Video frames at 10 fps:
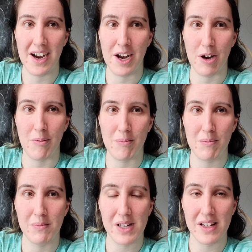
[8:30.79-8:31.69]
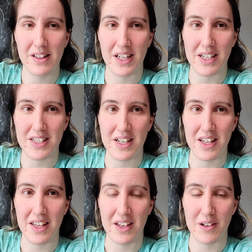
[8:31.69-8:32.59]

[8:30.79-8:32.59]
Like I said, he,